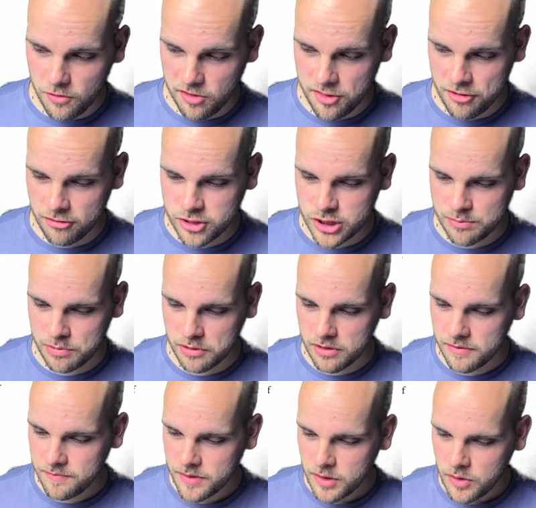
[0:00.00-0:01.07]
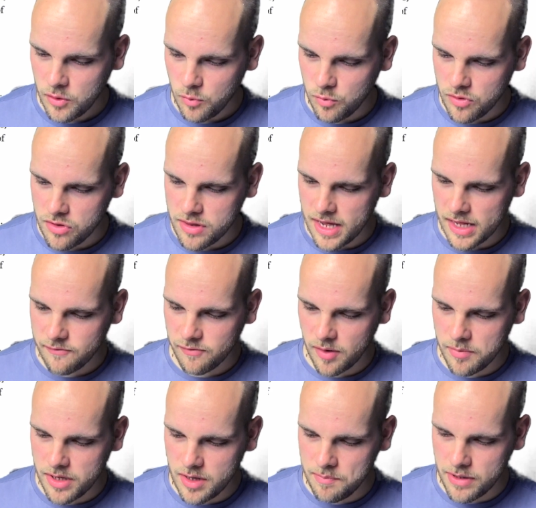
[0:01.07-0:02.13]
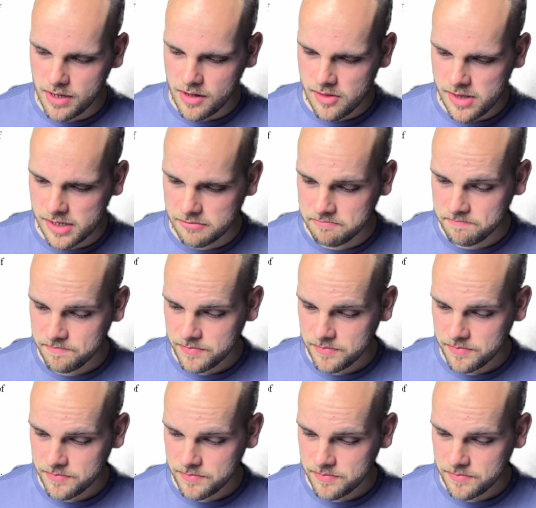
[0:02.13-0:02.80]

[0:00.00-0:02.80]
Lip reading: untouchable, was sacked from her party.